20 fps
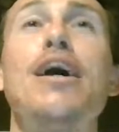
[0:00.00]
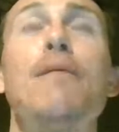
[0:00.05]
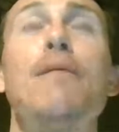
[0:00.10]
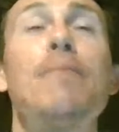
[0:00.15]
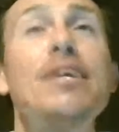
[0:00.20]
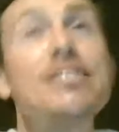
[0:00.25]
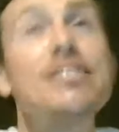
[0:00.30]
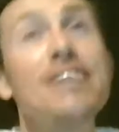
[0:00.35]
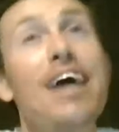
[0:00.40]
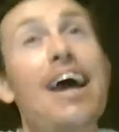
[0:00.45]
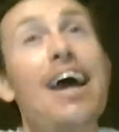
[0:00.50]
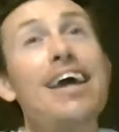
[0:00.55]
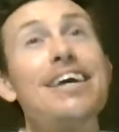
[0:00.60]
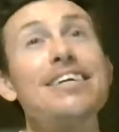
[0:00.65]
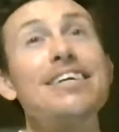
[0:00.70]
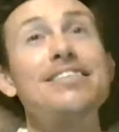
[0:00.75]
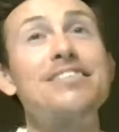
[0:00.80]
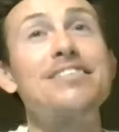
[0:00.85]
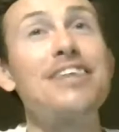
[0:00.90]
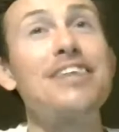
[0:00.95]
But it's
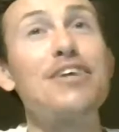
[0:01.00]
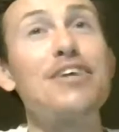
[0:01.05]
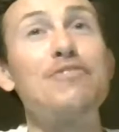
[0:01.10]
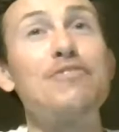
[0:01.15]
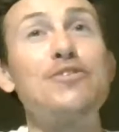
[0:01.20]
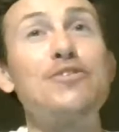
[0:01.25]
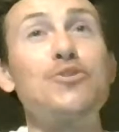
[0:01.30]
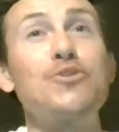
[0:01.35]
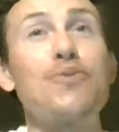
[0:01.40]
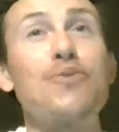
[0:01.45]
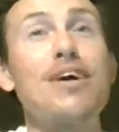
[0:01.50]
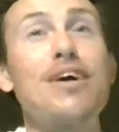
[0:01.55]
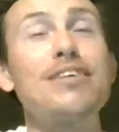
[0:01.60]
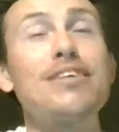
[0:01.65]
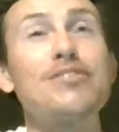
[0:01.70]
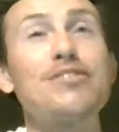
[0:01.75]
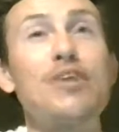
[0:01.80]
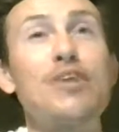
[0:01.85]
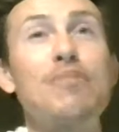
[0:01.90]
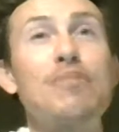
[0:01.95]
a selling feature,
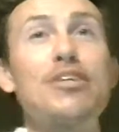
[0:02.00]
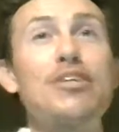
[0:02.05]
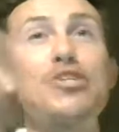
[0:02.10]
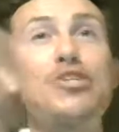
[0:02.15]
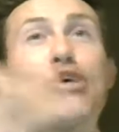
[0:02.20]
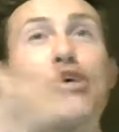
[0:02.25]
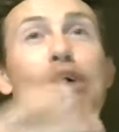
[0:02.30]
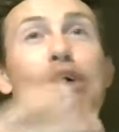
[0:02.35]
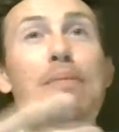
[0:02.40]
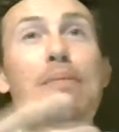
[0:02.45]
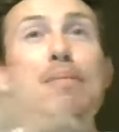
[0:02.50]
right? So I mean, they show up.